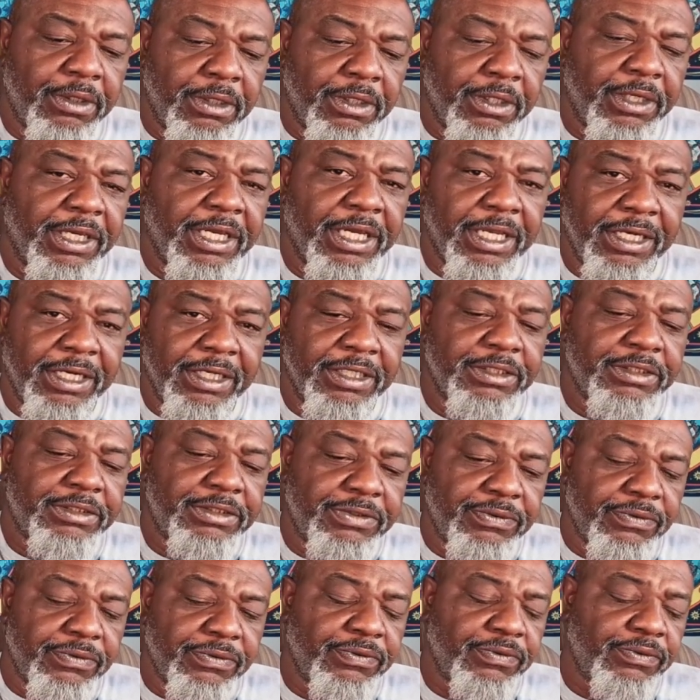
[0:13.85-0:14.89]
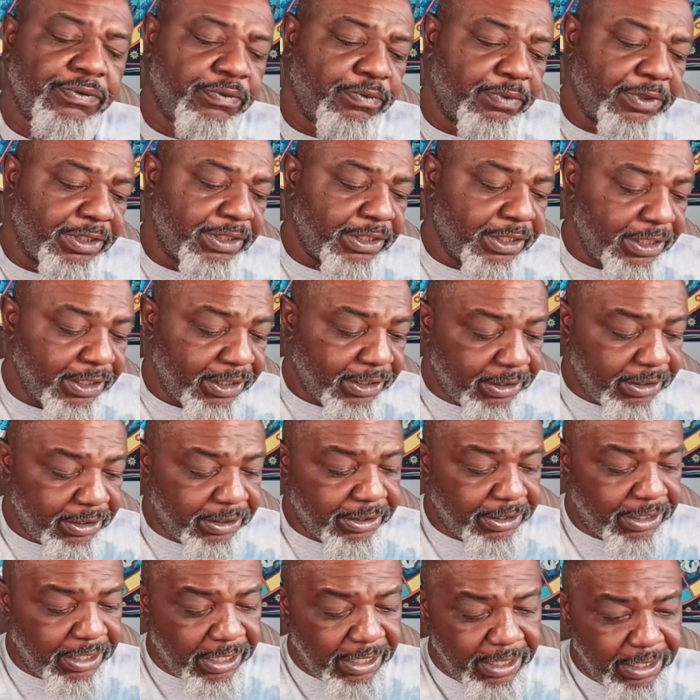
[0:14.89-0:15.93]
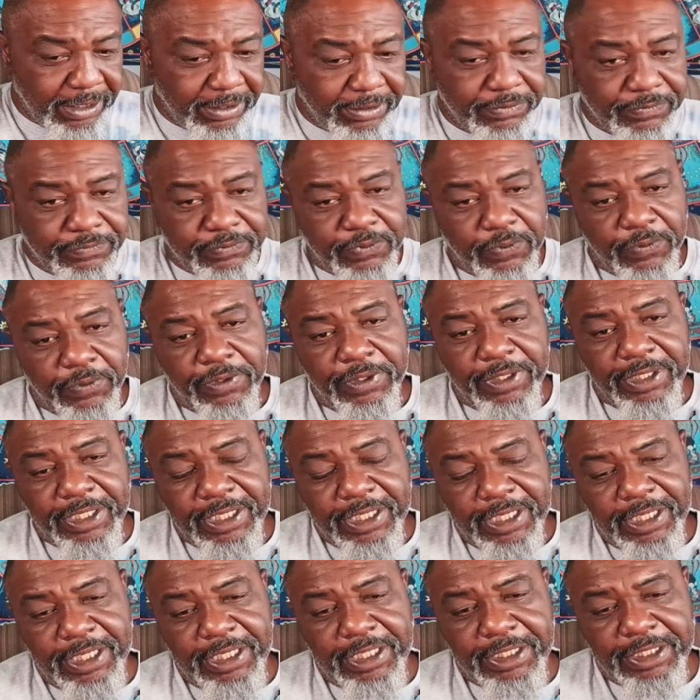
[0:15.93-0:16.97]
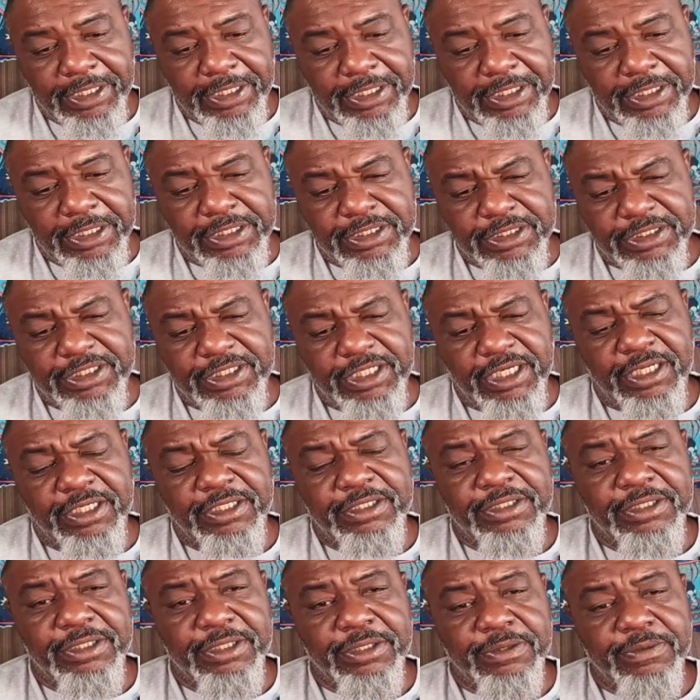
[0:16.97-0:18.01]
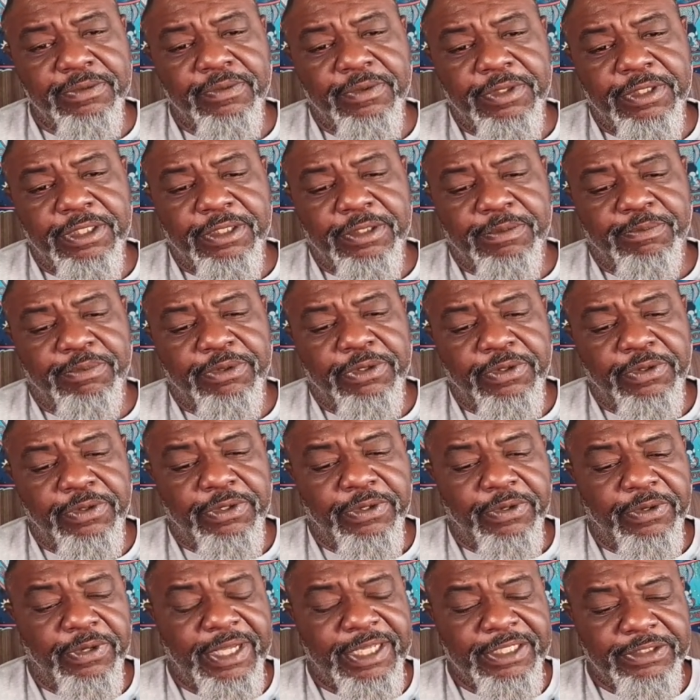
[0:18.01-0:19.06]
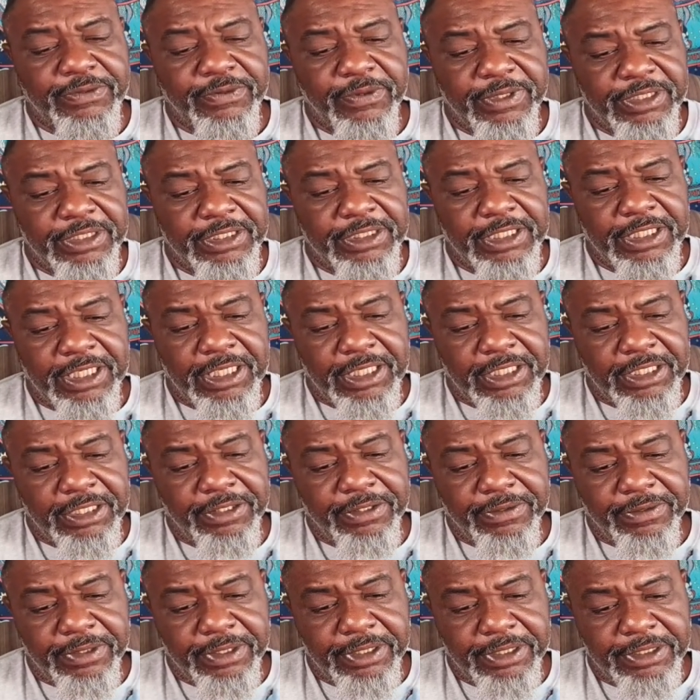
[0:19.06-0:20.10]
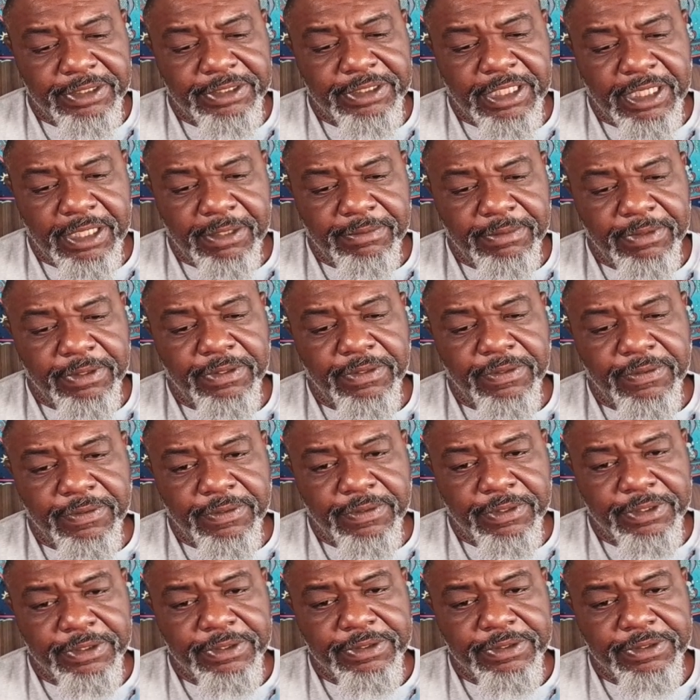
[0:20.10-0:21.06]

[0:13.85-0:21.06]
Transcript: Heading to with a heading toward a conjunction with Pluto at 29 degrees Capricorn.